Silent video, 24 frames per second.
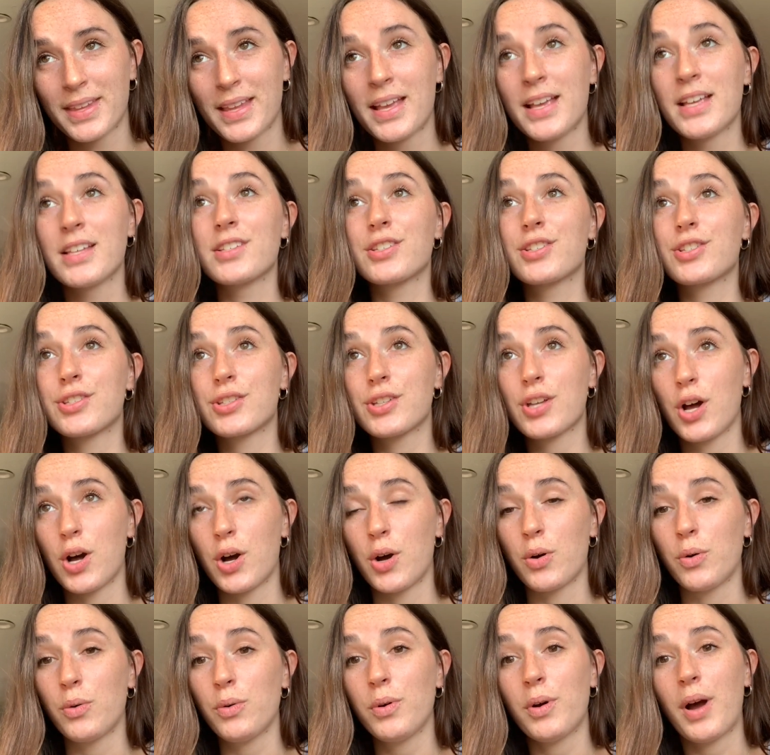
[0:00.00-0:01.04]

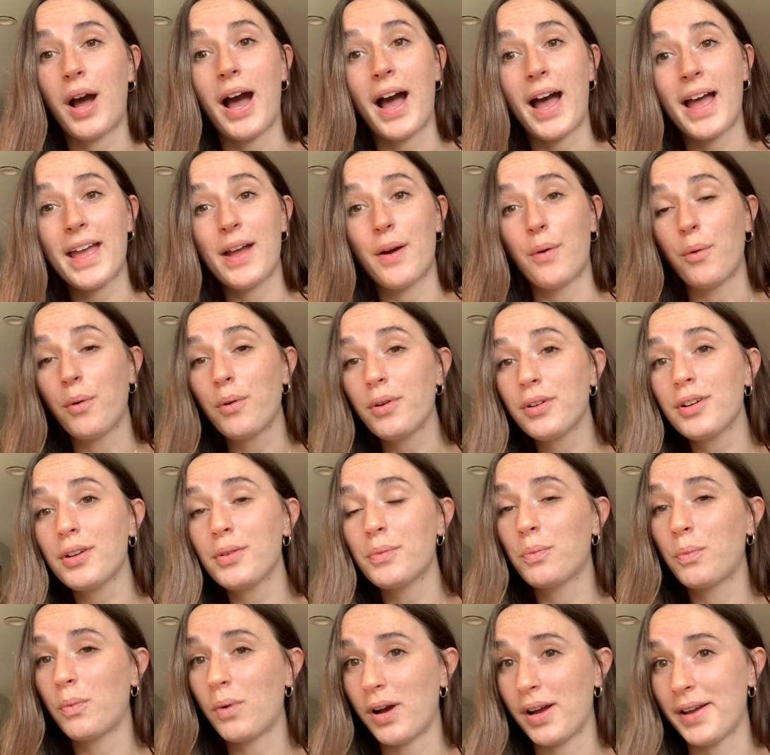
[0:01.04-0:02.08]
So I
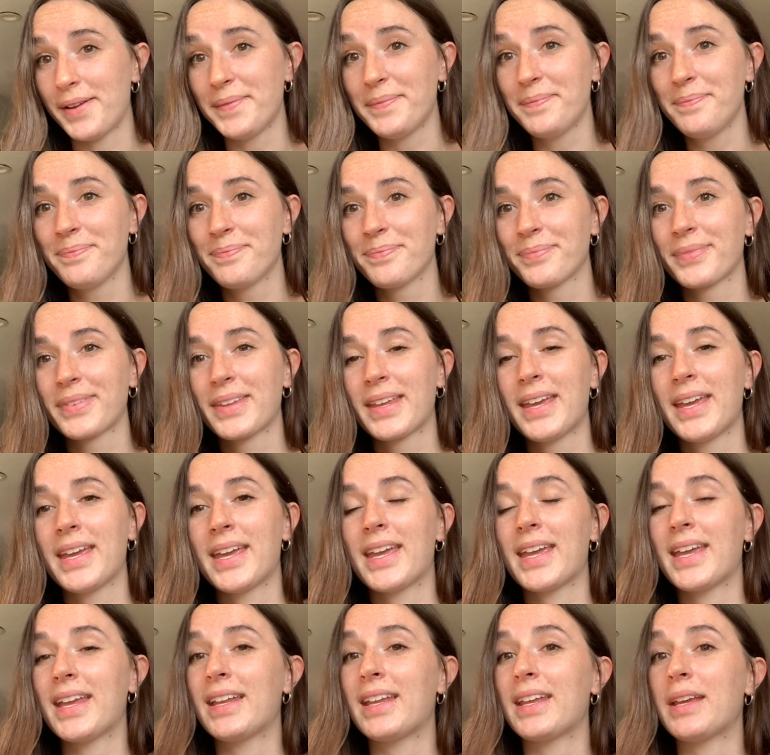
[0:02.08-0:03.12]
ordered one,
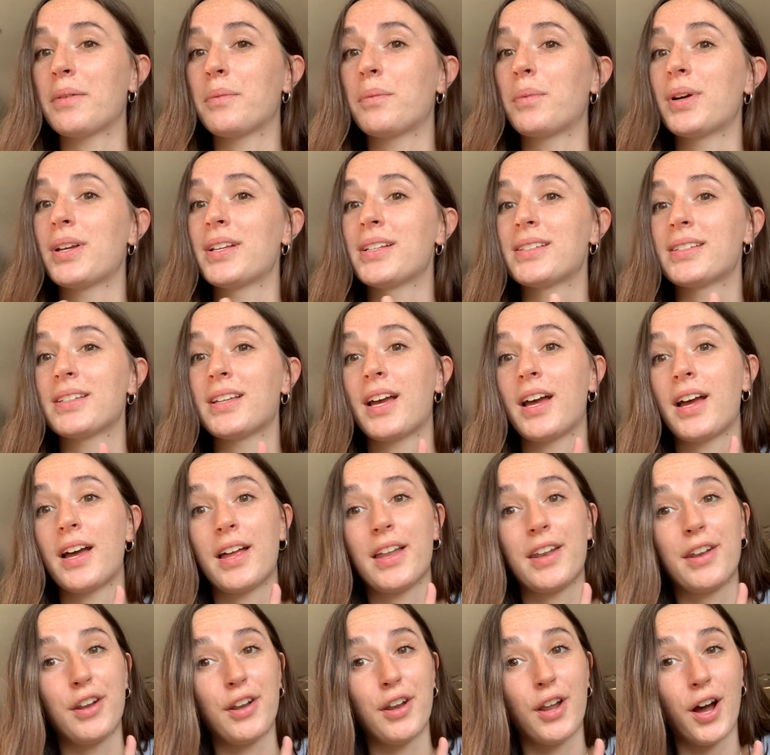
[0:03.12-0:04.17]
and it was
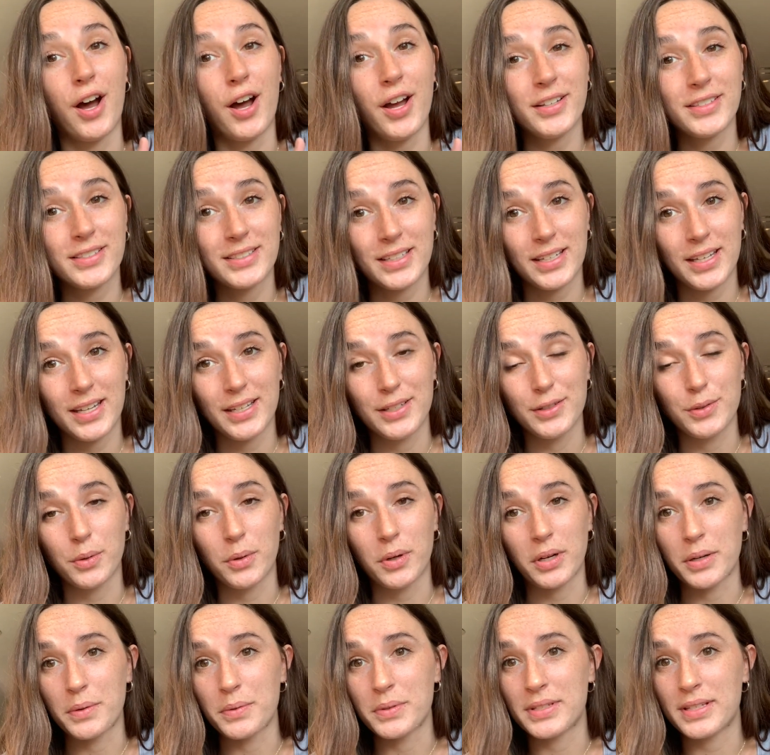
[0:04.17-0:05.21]
not indoor.
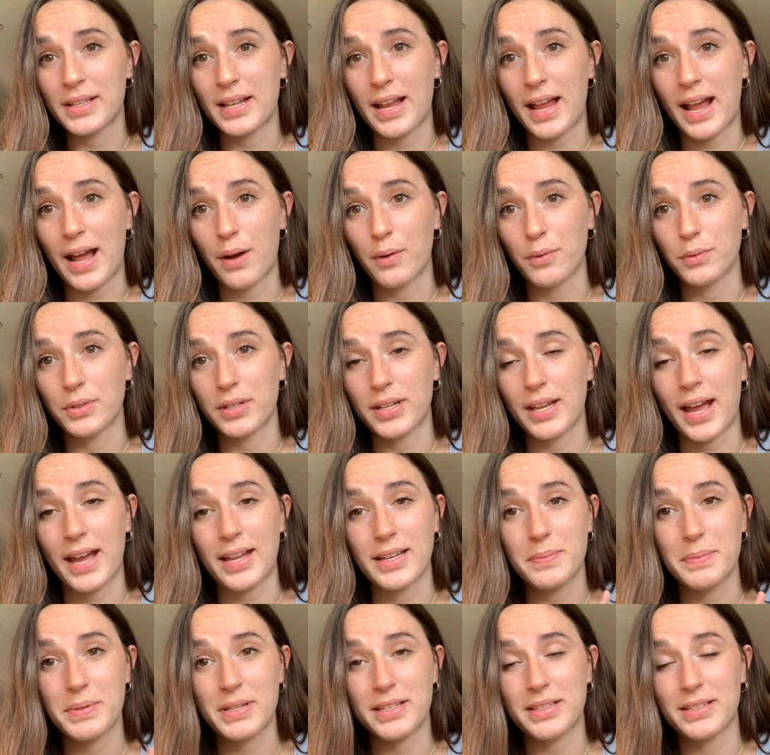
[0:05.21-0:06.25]
It was it had
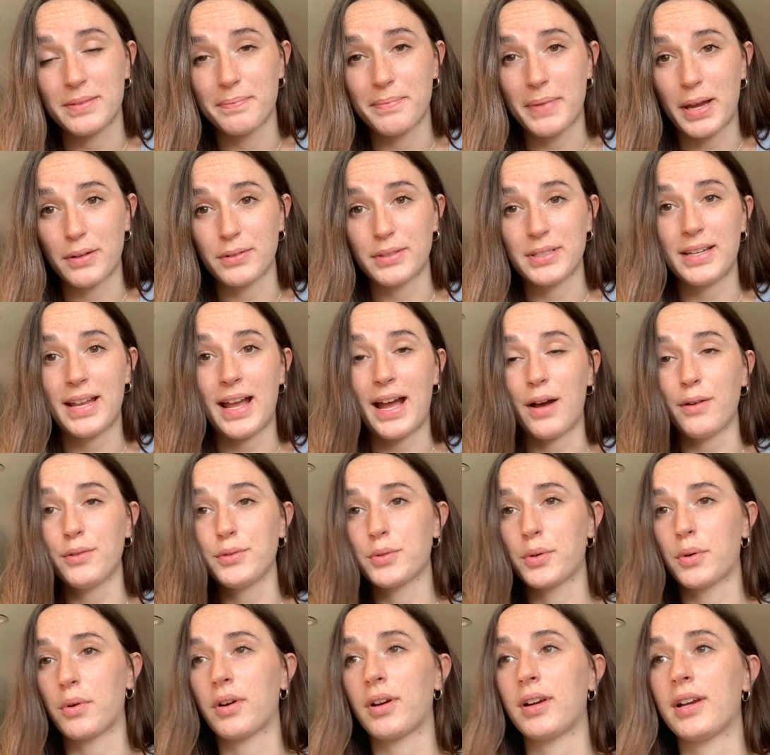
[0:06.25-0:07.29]
to be mounted
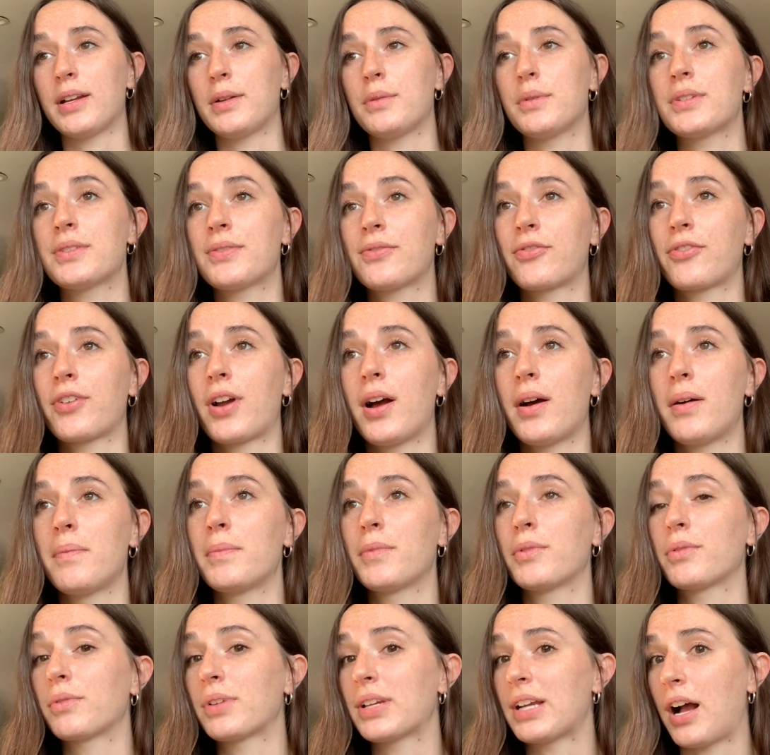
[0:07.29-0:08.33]
outdoor, and it was from
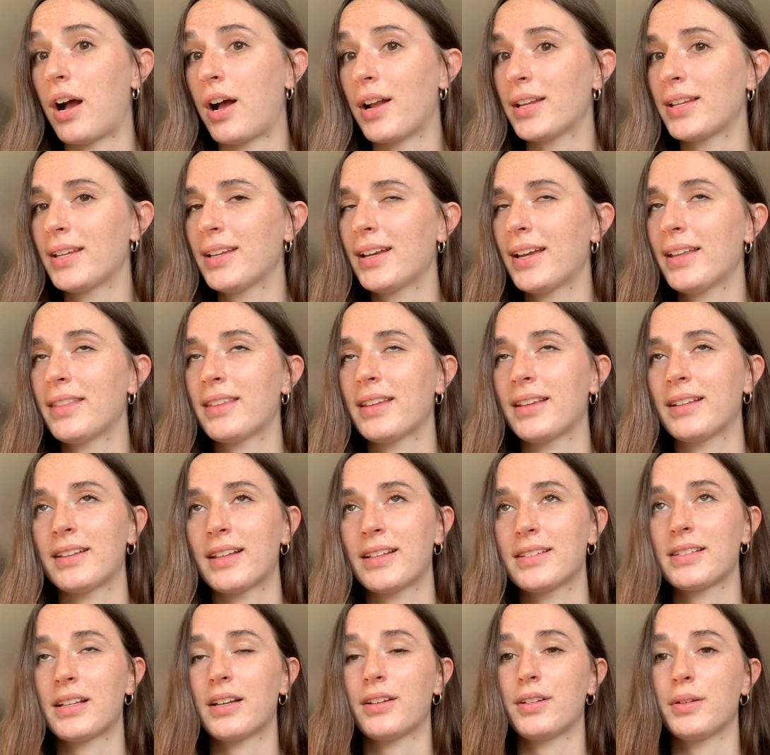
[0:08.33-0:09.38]
RONA. I think
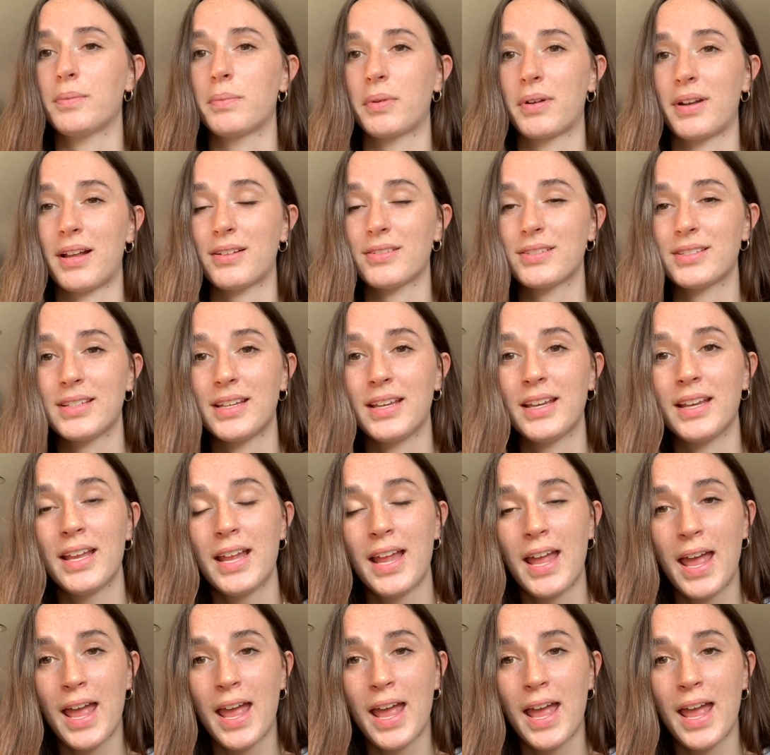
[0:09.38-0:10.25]
that's how you pronounce it.